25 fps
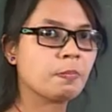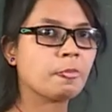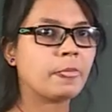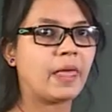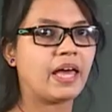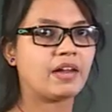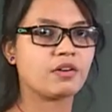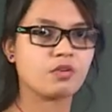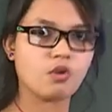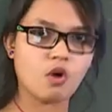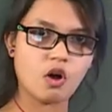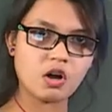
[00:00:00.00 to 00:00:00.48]

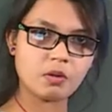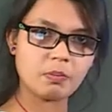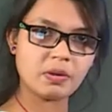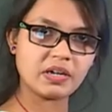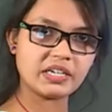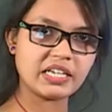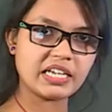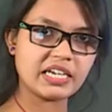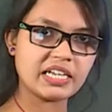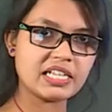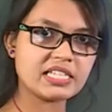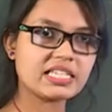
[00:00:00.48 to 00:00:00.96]
and rock
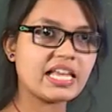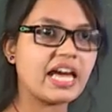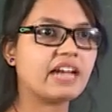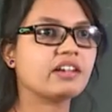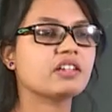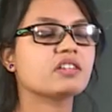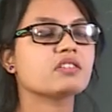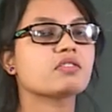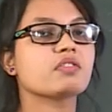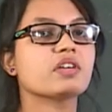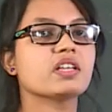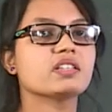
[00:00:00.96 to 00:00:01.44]
materials, and
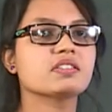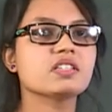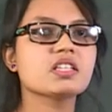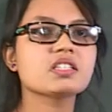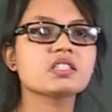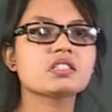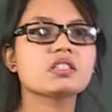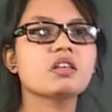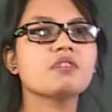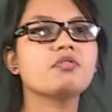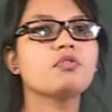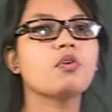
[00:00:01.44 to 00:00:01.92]
it resists
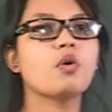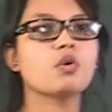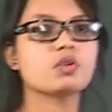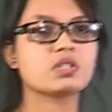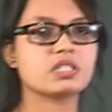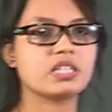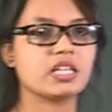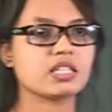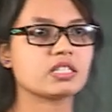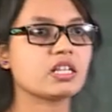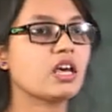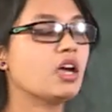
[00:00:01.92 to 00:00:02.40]
the
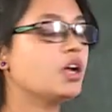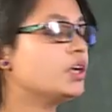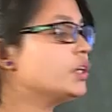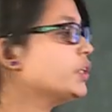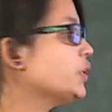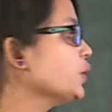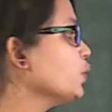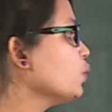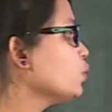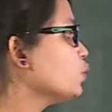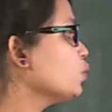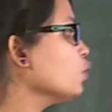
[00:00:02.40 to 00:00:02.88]
forces
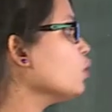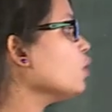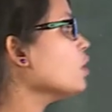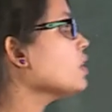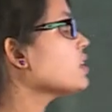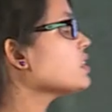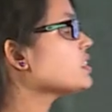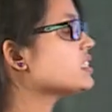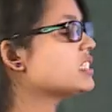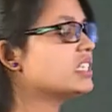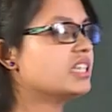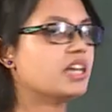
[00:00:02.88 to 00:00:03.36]
due to
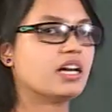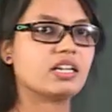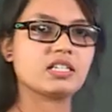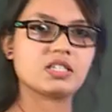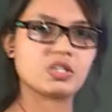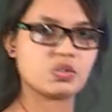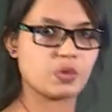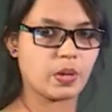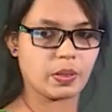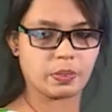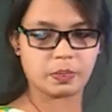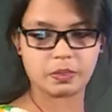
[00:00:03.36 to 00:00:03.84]
shear
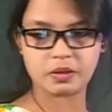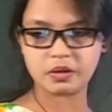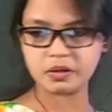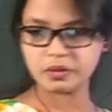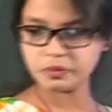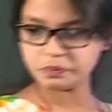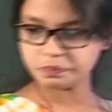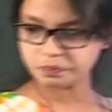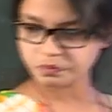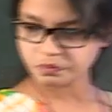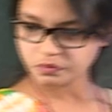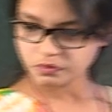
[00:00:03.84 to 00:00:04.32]
strength.
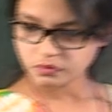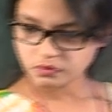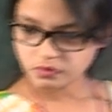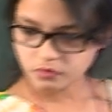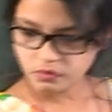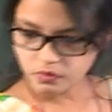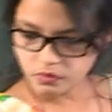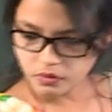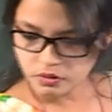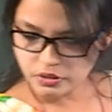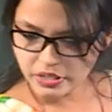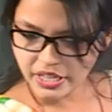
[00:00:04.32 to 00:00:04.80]

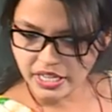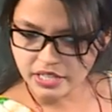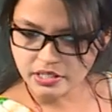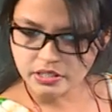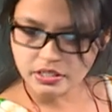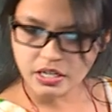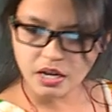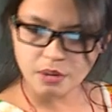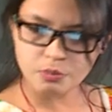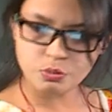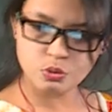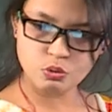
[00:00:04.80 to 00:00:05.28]
Then
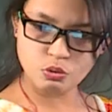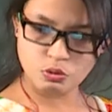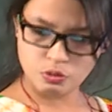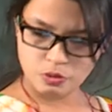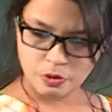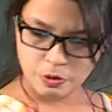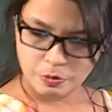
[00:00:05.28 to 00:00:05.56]
come to